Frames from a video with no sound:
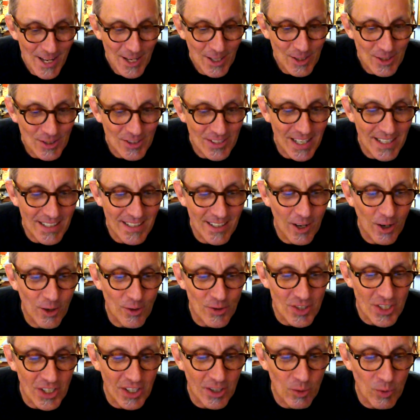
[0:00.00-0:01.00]
Stayed in a
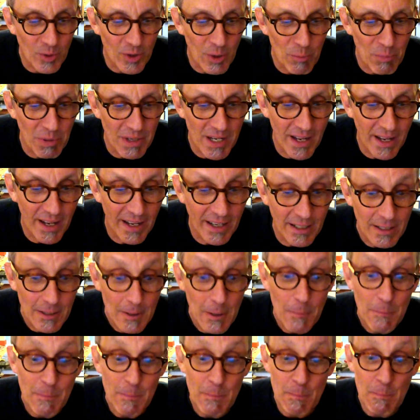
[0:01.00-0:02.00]
hotel with a bidet.
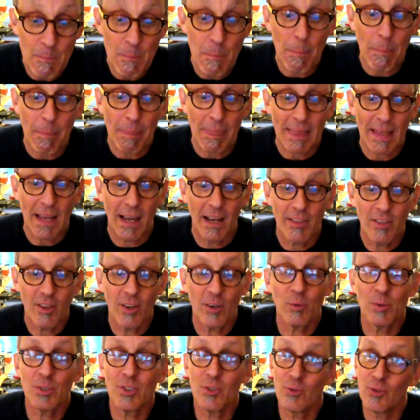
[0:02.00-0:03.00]
I thought
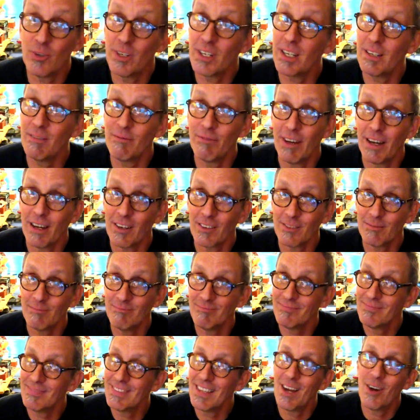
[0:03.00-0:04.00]
it was a drinking fountain.
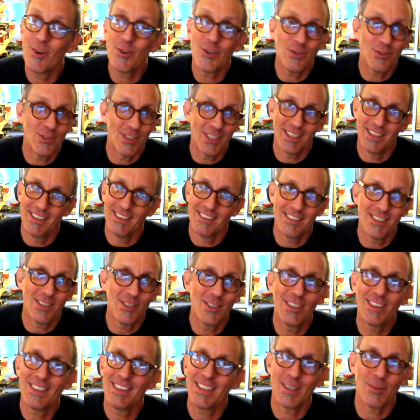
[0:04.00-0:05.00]
No, you didn't. You
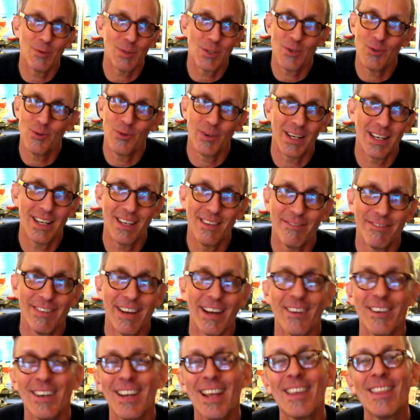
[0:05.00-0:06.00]
didn't think it was a drinking
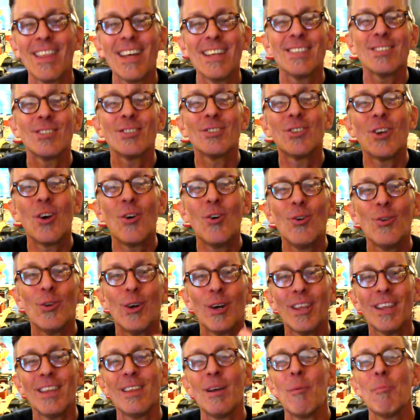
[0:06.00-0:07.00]
fountain. That's so,
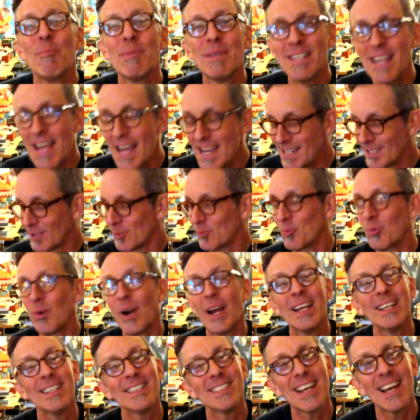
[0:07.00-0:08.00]
a bidet is
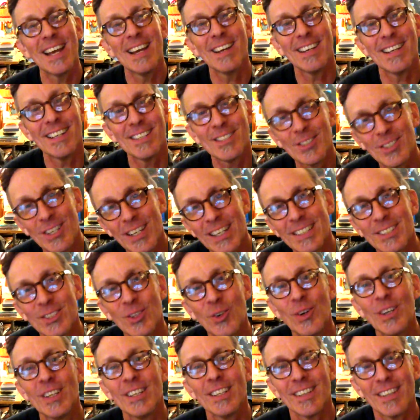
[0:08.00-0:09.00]
right down, it's at
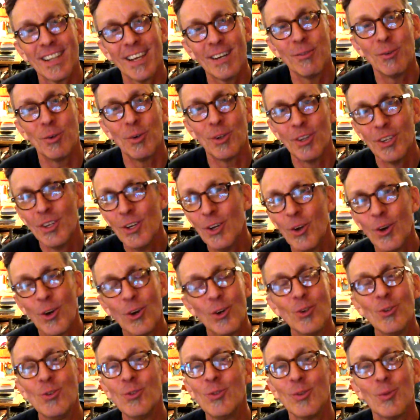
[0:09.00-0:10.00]
toilet level.
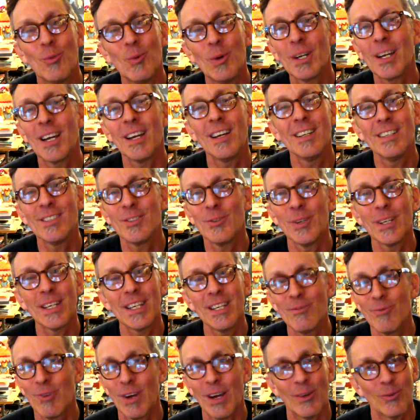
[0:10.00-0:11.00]
What kind of
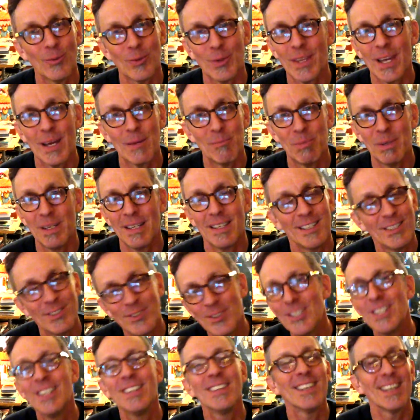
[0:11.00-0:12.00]
drinking fountain would that be? You
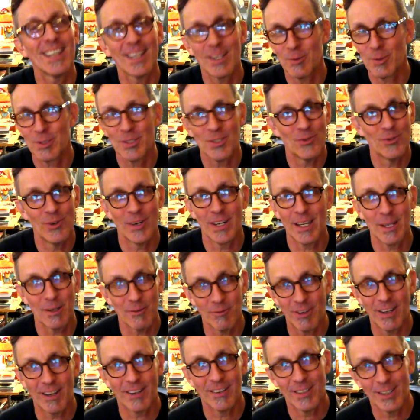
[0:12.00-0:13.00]
didn't think it was a drinking
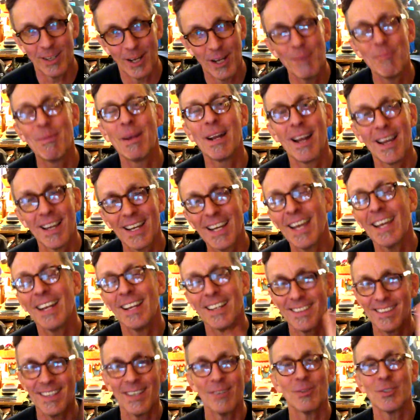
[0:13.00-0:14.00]
fountain. I mean, I get
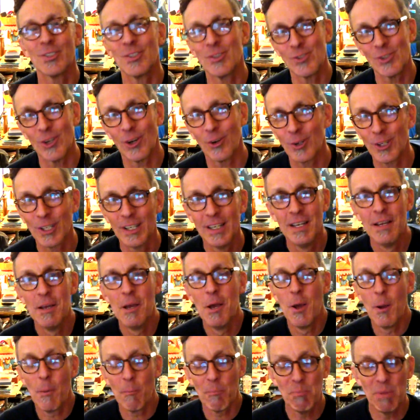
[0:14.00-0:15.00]
it. That was a joke.
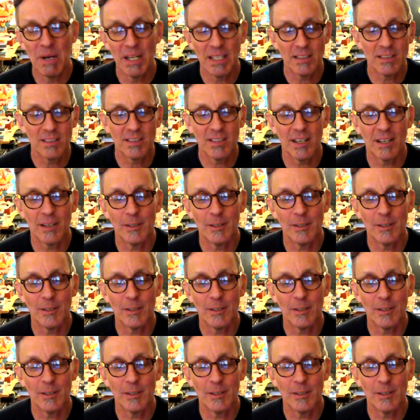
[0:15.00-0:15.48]
But